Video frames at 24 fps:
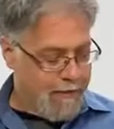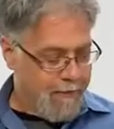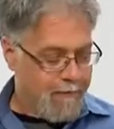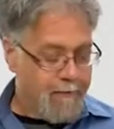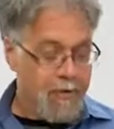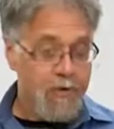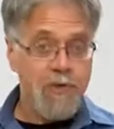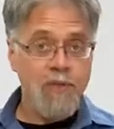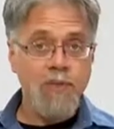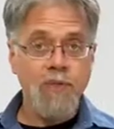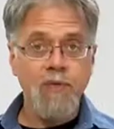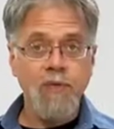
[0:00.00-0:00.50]

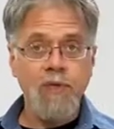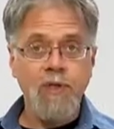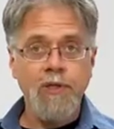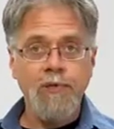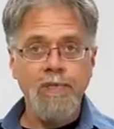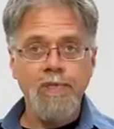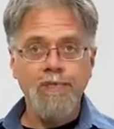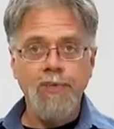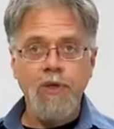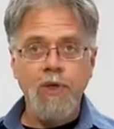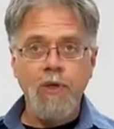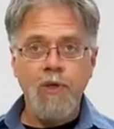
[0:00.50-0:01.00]
First of
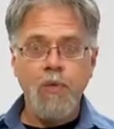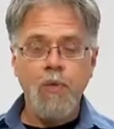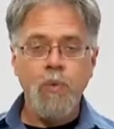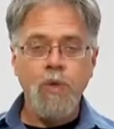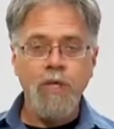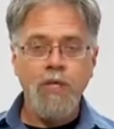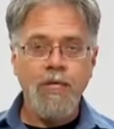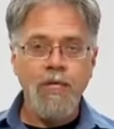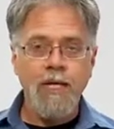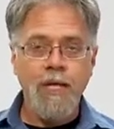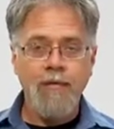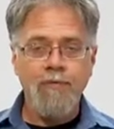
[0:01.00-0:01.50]
all,
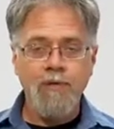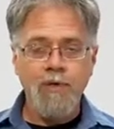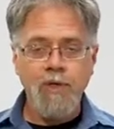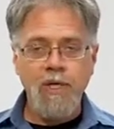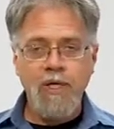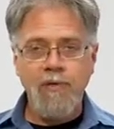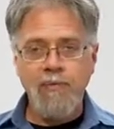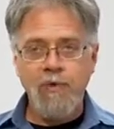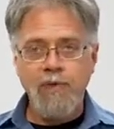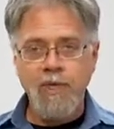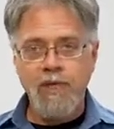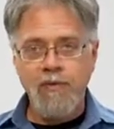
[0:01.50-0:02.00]
we never,
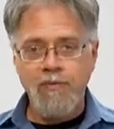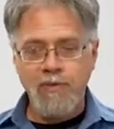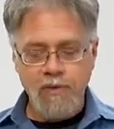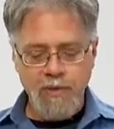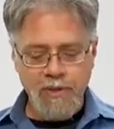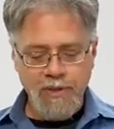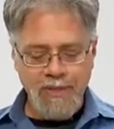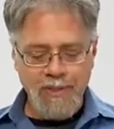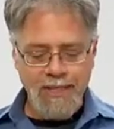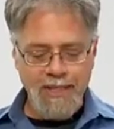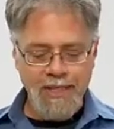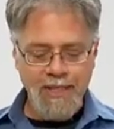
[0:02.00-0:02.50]
ever,
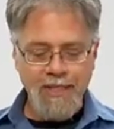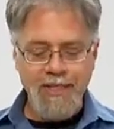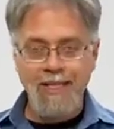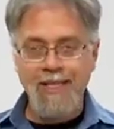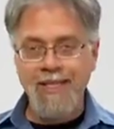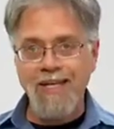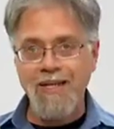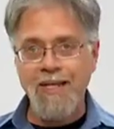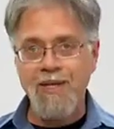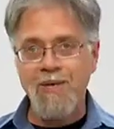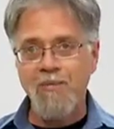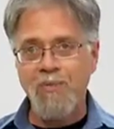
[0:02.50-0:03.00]
ever
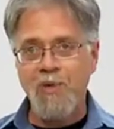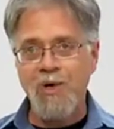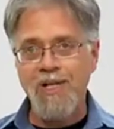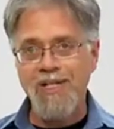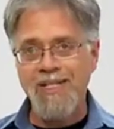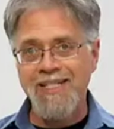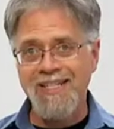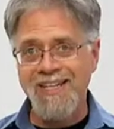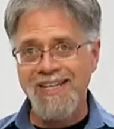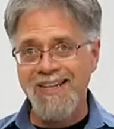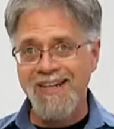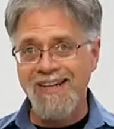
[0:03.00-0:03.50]
take
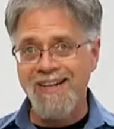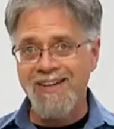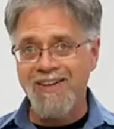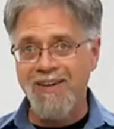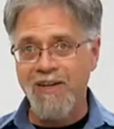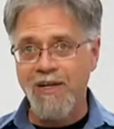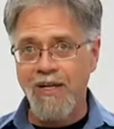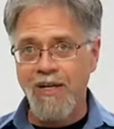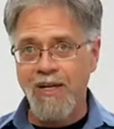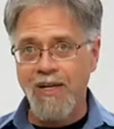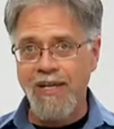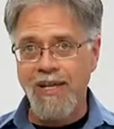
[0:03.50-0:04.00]
compressed
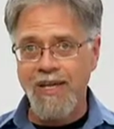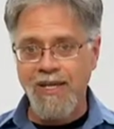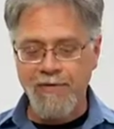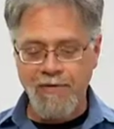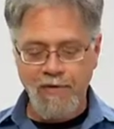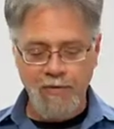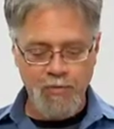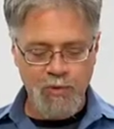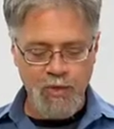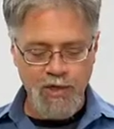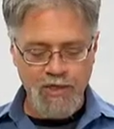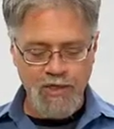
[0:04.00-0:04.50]
air, a can of
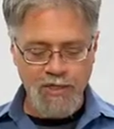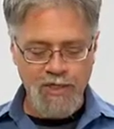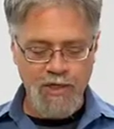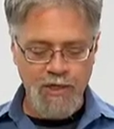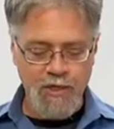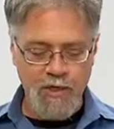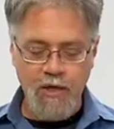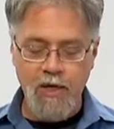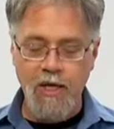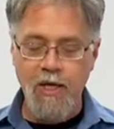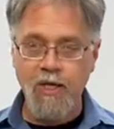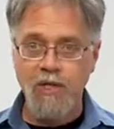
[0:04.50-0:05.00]
compressed
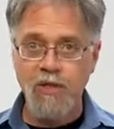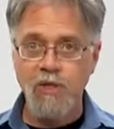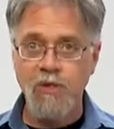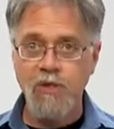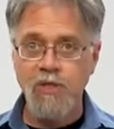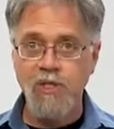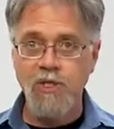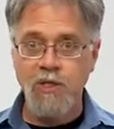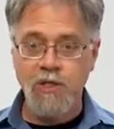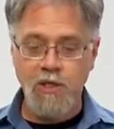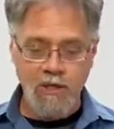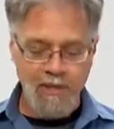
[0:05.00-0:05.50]
air, and
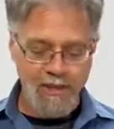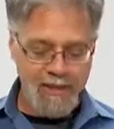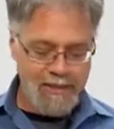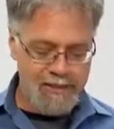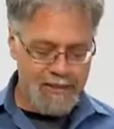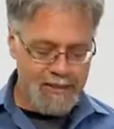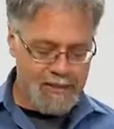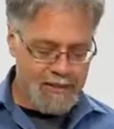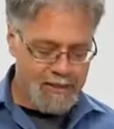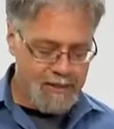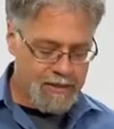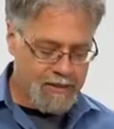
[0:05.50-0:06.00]
use it on our
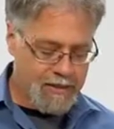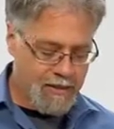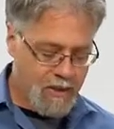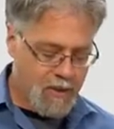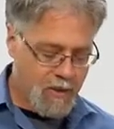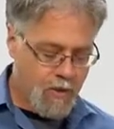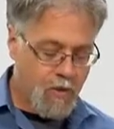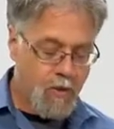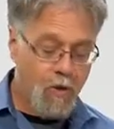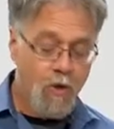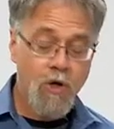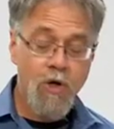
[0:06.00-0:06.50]
lenses
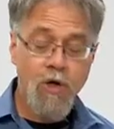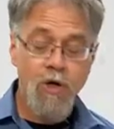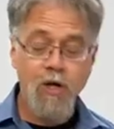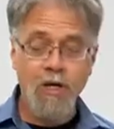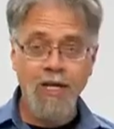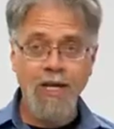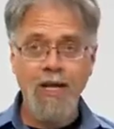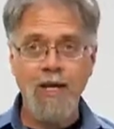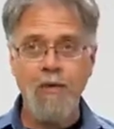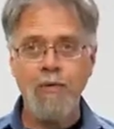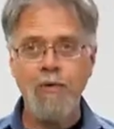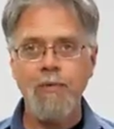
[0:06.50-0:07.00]
or on our
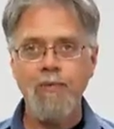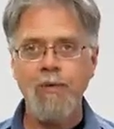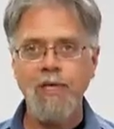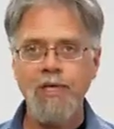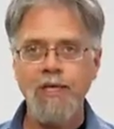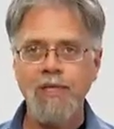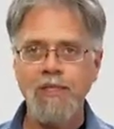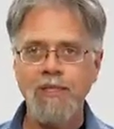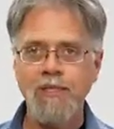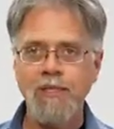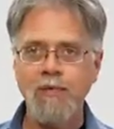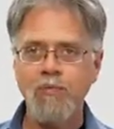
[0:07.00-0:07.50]
camera,
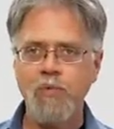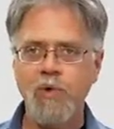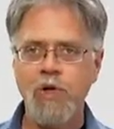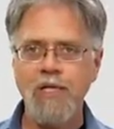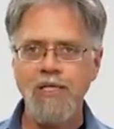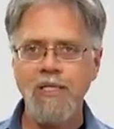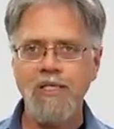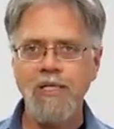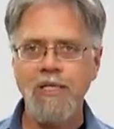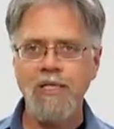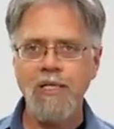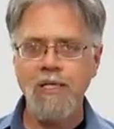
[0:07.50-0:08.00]
because
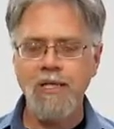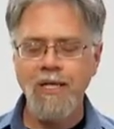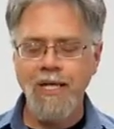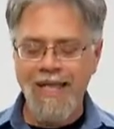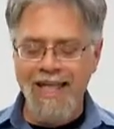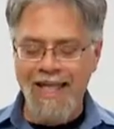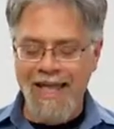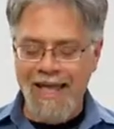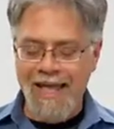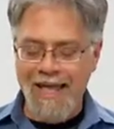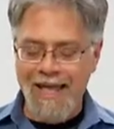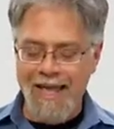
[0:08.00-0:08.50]
compressed air
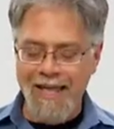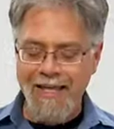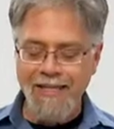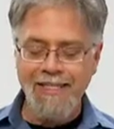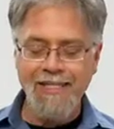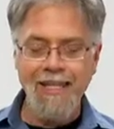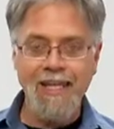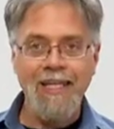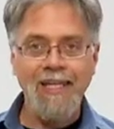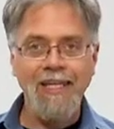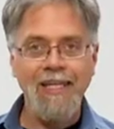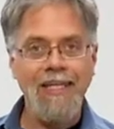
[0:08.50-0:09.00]

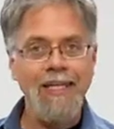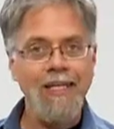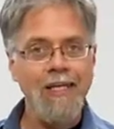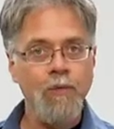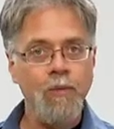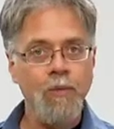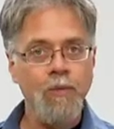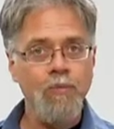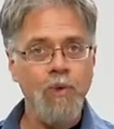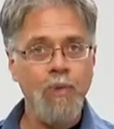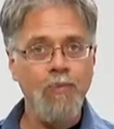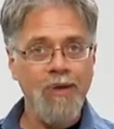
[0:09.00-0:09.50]
has a
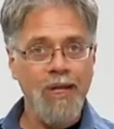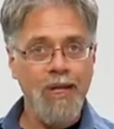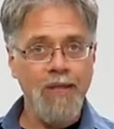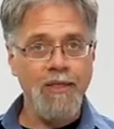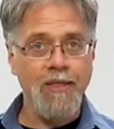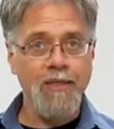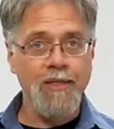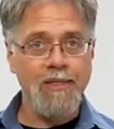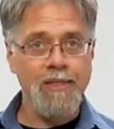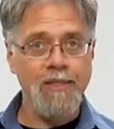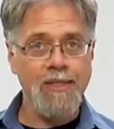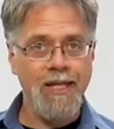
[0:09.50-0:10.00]
liquid
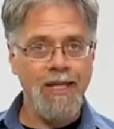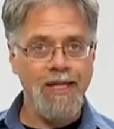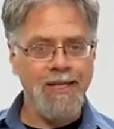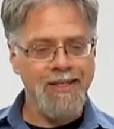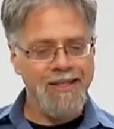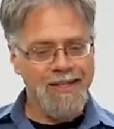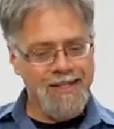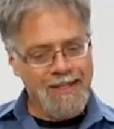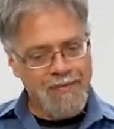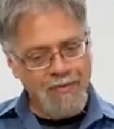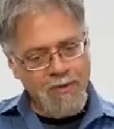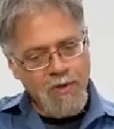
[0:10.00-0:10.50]
propellant inside
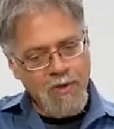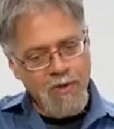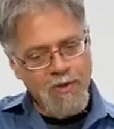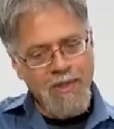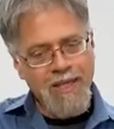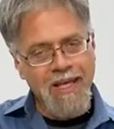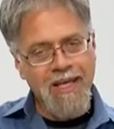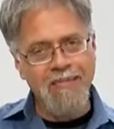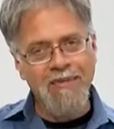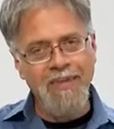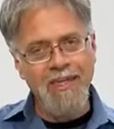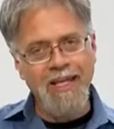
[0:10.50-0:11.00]
it, and if you don't
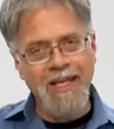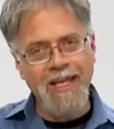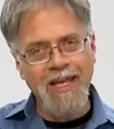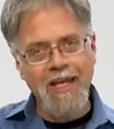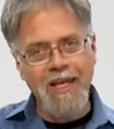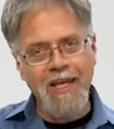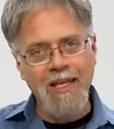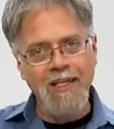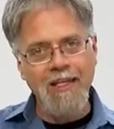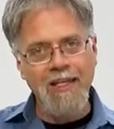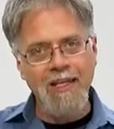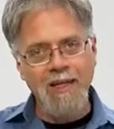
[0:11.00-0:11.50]
have the
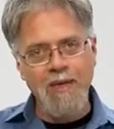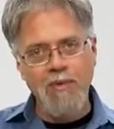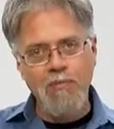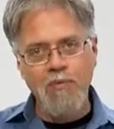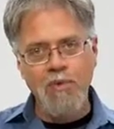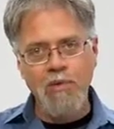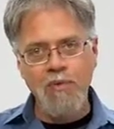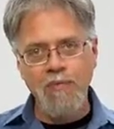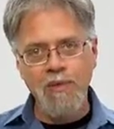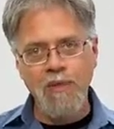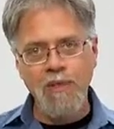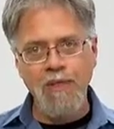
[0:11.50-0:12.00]
can
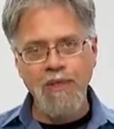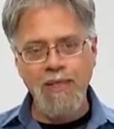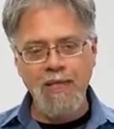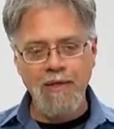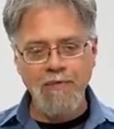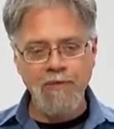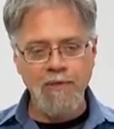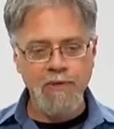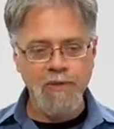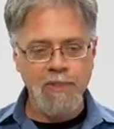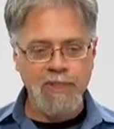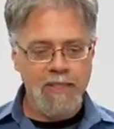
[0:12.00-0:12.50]
perfectly
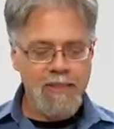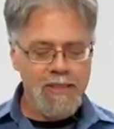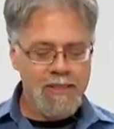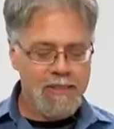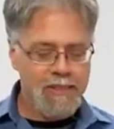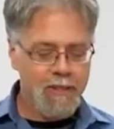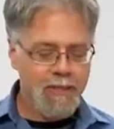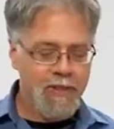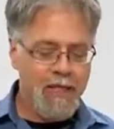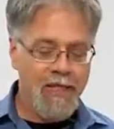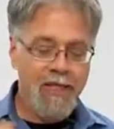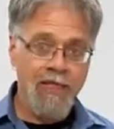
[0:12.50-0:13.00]
level,
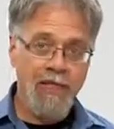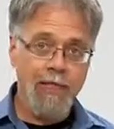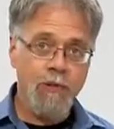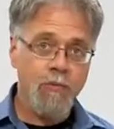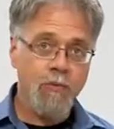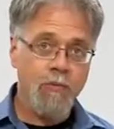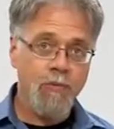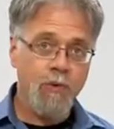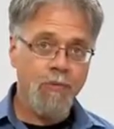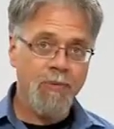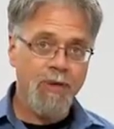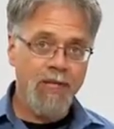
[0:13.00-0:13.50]
some of that
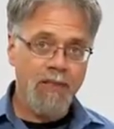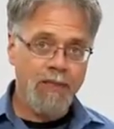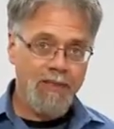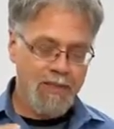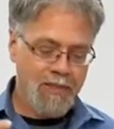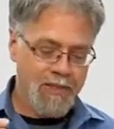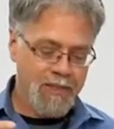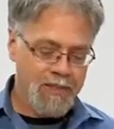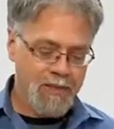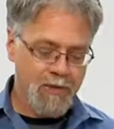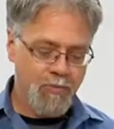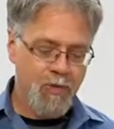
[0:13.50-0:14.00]
liquid propellant
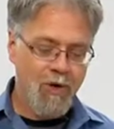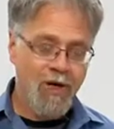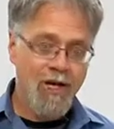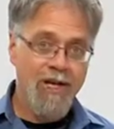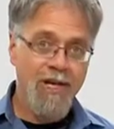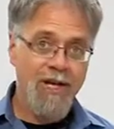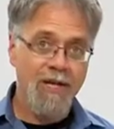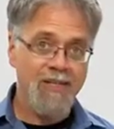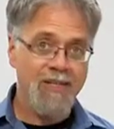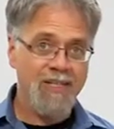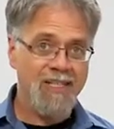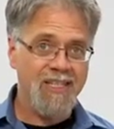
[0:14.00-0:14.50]
can spray
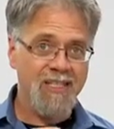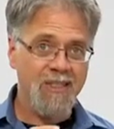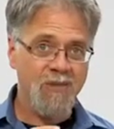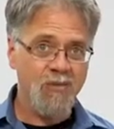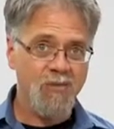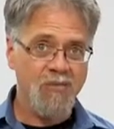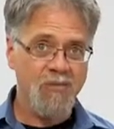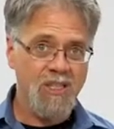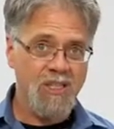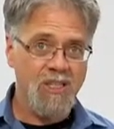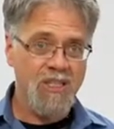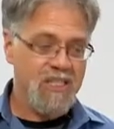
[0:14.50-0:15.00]
out and it's
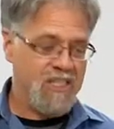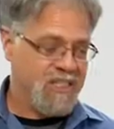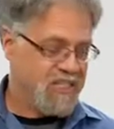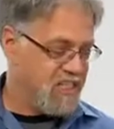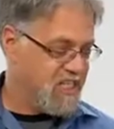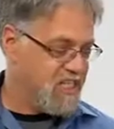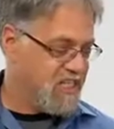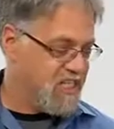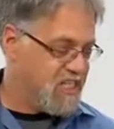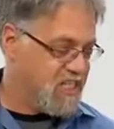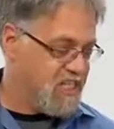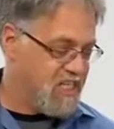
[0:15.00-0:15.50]
really
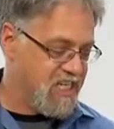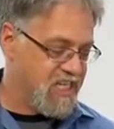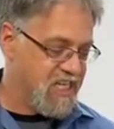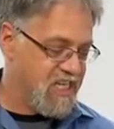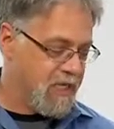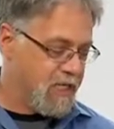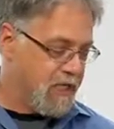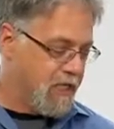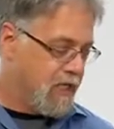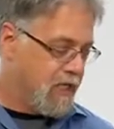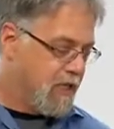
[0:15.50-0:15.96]
sticky.